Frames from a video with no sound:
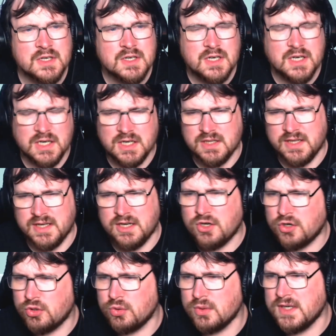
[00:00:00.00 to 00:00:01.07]
Uh, their
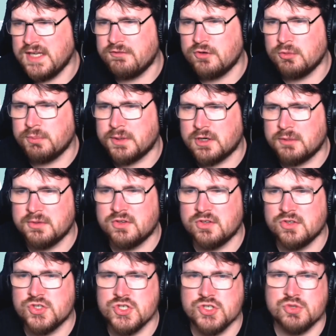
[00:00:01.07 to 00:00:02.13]
whole evil
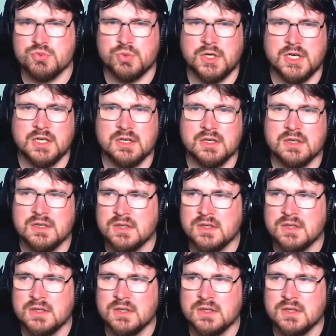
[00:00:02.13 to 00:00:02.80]
purposes just weren't